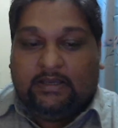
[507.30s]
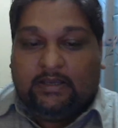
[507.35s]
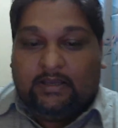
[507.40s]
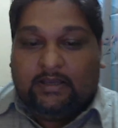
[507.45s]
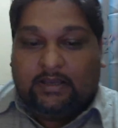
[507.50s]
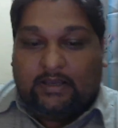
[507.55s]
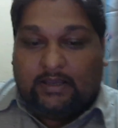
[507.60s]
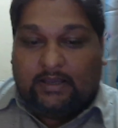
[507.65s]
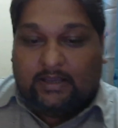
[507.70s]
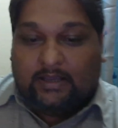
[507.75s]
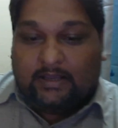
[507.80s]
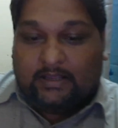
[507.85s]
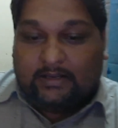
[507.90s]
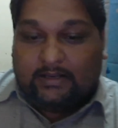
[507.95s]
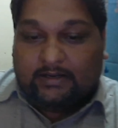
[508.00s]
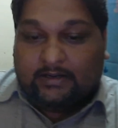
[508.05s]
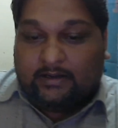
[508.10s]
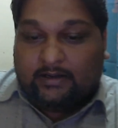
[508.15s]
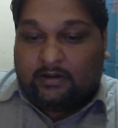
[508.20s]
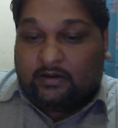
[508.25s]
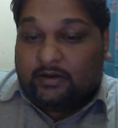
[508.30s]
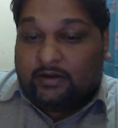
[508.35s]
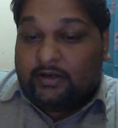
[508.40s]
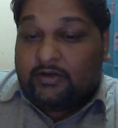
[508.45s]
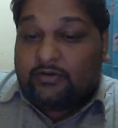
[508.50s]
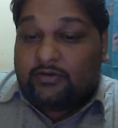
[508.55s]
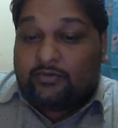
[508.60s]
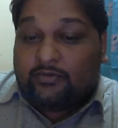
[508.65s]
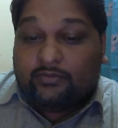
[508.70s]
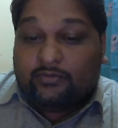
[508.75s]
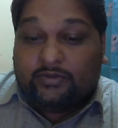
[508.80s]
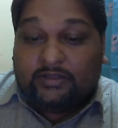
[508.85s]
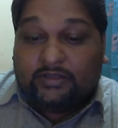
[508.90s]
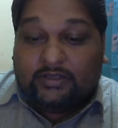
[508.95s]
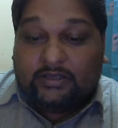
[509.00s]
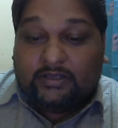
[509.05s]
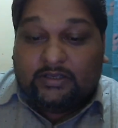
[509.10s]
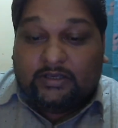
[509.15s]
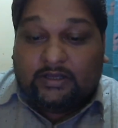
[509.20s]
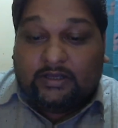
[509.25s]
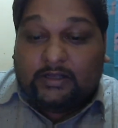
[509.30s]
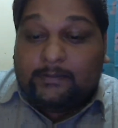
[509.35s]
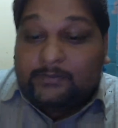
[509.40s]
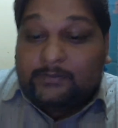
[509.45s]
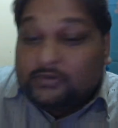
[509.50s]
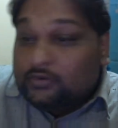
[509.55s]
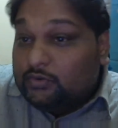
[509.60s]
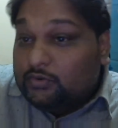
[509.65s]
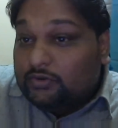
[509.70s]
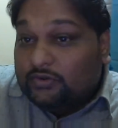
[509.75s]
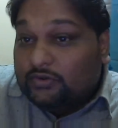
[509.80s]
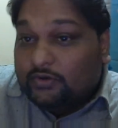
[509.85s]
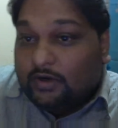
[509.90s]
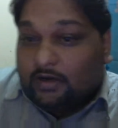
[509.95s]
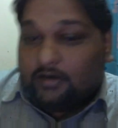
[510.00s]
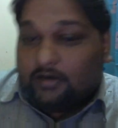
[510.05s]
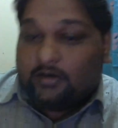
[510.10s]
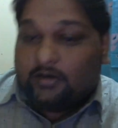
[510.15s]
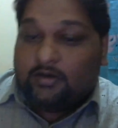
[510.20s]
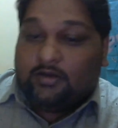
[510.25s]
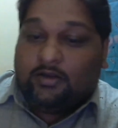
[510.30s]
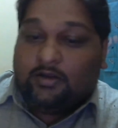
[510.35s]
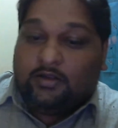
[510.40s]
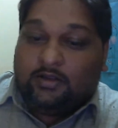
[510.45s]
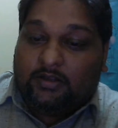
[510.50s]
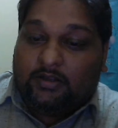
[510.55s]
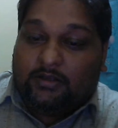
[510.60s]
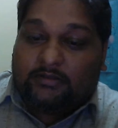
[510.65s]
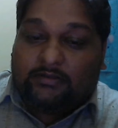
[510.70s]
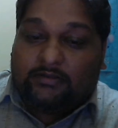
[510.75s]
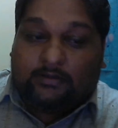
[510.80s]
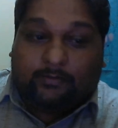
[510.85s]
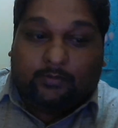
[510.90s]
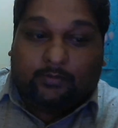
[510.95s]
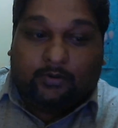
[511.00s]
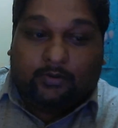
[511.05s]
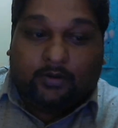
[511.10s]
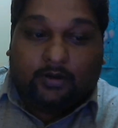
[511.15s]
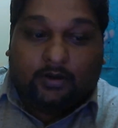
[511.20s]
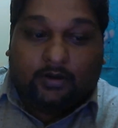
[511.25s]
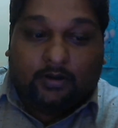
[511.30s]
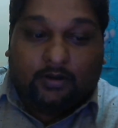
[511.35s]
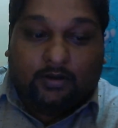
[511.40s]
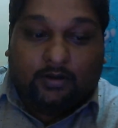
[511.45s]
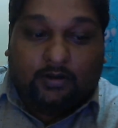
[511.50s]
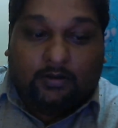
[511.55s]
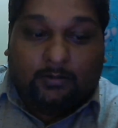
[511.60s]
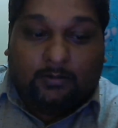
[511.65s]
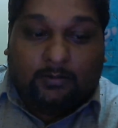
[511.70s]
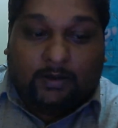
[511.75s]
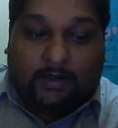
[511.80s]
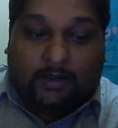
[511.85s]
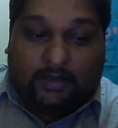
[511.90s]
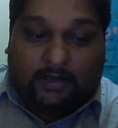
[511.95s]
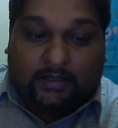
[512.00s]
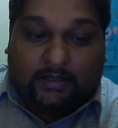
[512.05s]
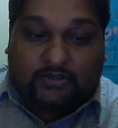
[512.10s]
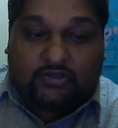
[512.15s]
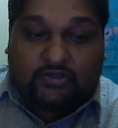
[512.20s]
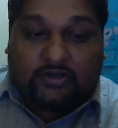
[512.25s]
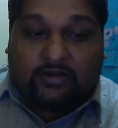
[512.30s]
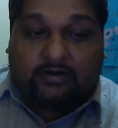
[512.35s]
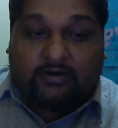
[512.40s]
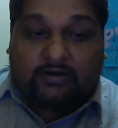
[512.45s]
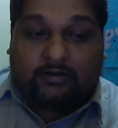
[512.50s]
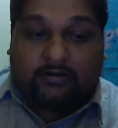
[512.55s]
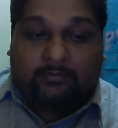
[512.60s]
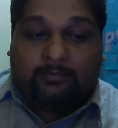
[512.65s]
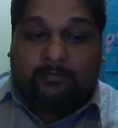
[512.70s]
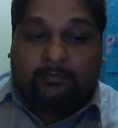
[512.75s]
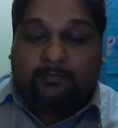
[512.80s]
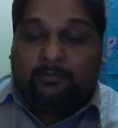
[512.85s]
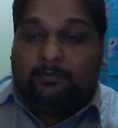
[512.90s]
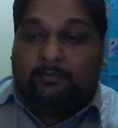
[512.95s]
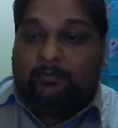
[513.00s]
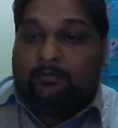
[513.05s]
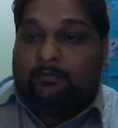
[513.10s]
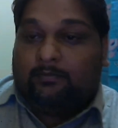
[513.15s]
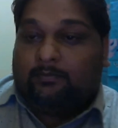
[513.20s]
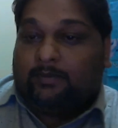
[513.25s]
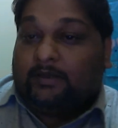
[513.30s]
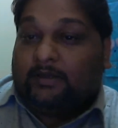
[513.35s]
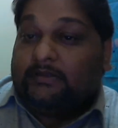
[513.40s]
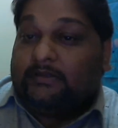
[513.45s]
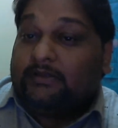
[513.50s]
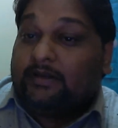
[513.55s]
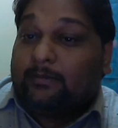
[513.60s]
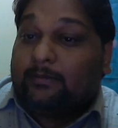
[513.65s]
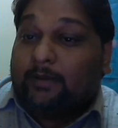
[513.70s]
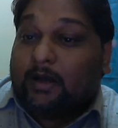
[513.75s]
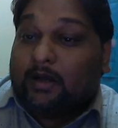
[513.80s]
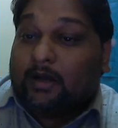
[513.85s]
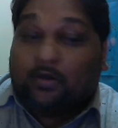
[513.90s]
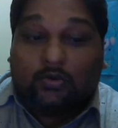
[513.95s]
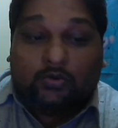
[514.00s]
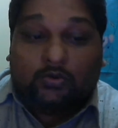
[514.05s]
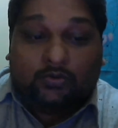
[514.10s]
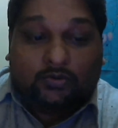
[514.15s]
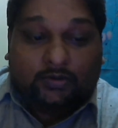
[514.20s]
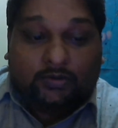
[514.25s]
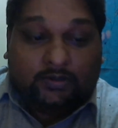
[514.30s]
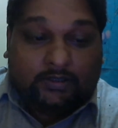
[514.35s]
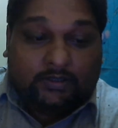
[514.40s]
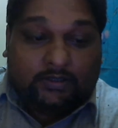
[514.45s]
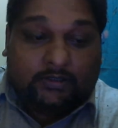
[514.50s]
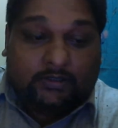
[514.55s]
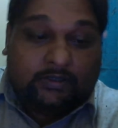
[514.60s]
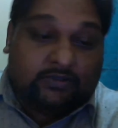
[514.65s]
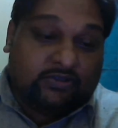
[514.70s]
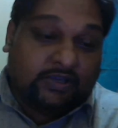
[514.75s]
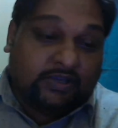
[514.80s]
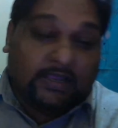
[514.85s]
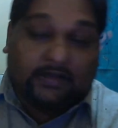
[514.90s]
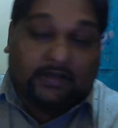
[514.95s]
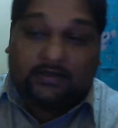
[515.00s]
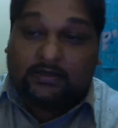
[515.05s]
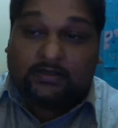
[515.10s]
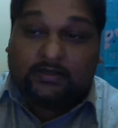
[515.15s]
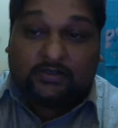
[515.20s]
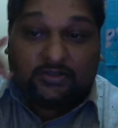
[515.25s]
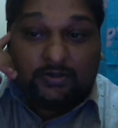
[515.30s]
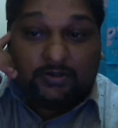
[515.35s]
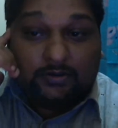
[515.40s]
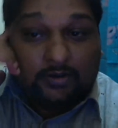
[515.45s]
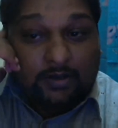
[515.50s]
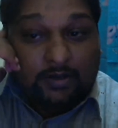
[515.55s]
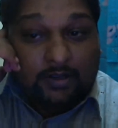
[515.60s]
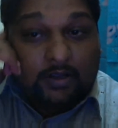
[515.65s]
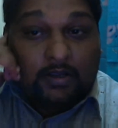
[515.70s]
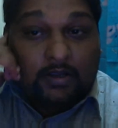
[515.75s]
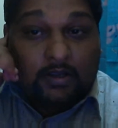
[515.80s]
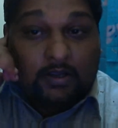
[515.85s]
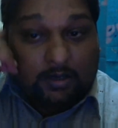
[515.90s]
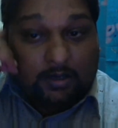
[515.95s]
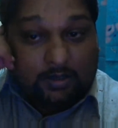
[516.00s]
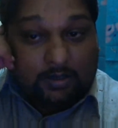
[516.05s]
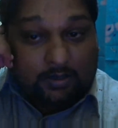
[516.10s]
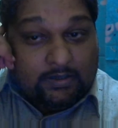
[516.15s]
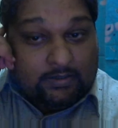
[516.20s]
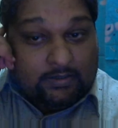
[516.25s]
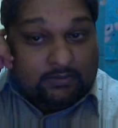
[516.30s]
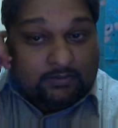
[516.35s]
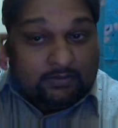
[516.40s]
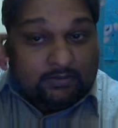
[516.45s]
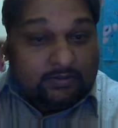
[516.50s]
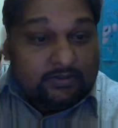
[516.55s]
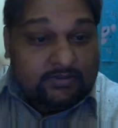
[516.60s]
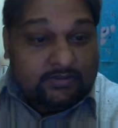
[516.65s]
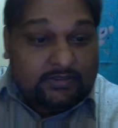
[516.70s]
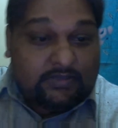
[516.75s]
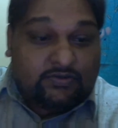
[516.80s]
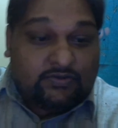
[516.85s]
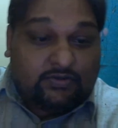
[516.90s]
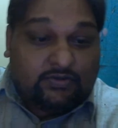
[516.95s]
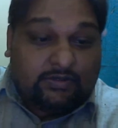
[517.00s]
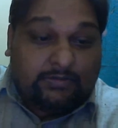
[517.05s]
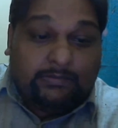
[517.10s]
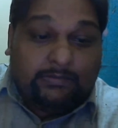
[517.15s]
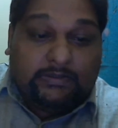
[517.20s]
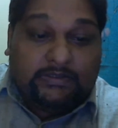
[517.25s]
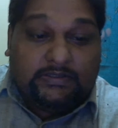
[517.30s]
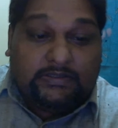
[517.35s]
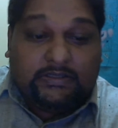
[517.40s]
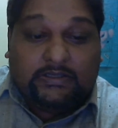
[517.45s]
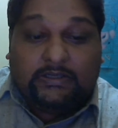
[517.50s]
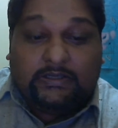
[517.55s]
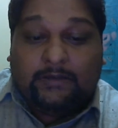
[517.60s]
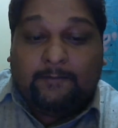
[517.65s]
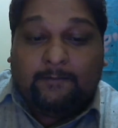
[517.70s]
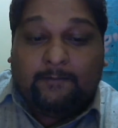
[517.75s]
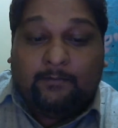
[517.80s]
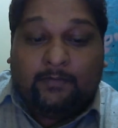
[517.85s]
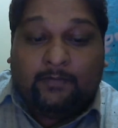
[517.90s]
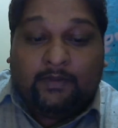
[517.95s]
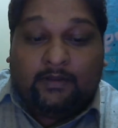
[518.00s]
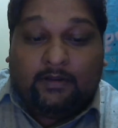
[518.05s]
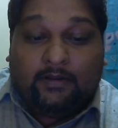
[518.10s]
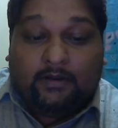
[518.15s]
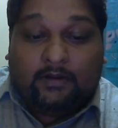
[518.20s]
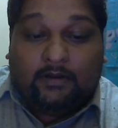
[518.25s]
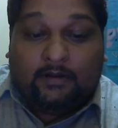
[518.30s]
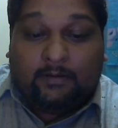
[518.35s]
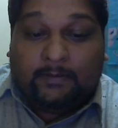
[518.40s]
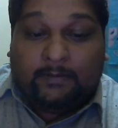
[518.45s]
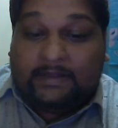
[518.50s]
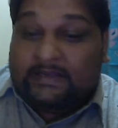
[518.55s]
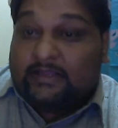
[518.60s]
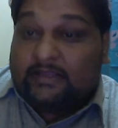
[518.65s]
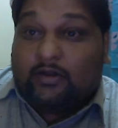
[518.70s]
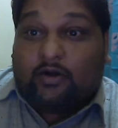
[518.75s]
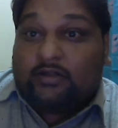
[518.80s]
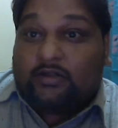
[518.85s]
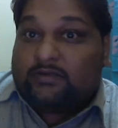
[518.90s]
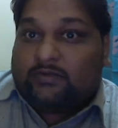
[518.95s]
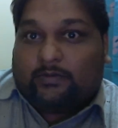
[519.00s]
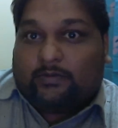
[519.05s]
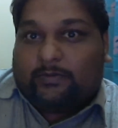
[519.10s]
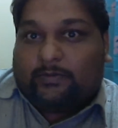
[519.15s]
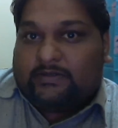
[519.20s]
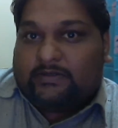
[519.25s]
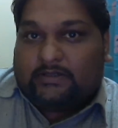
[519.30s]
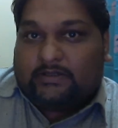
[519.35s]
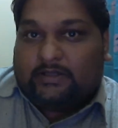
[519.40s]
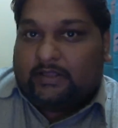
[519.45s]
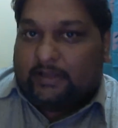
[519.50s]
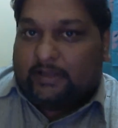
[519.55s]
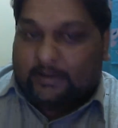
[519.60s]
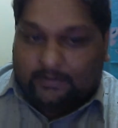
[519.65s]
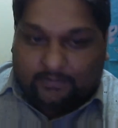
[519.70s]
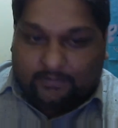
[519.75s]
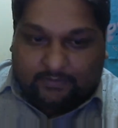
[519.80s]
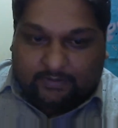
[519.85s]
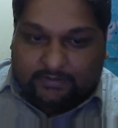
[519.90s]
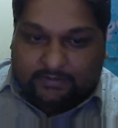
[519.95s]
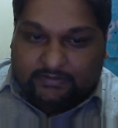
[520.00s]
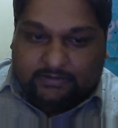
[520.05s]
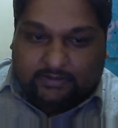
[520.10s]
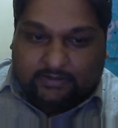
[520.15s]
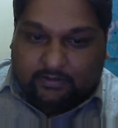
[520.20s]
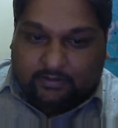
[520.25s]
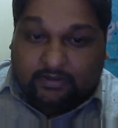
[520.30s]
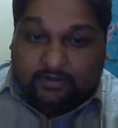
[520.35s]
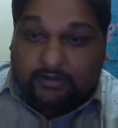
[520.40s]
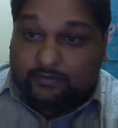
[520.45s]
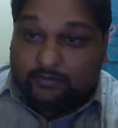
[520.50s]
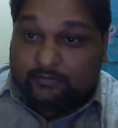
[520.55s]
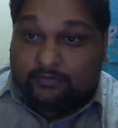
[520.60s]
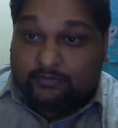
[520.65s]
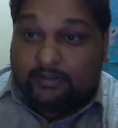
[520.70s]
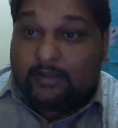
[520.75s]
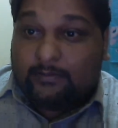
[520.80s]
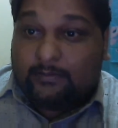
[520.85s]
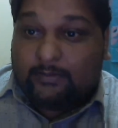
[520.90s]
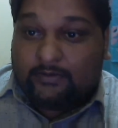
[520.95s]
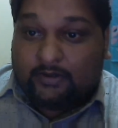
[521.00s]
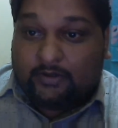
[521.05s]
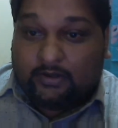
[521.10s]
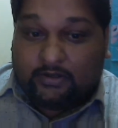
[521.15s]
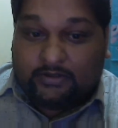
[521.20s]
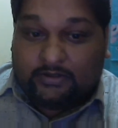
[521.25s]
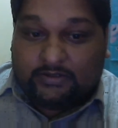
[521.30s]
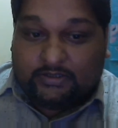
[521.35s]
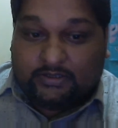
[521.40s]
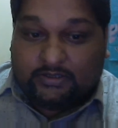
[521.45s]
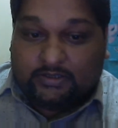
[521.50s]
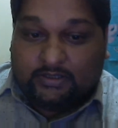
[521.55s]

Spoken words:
And according to the Kalp Sutra, it's a book by Acharya Bhadrabahu in the Jain culture. In 3rd century BC, many gods were present there. It's according to their mythology,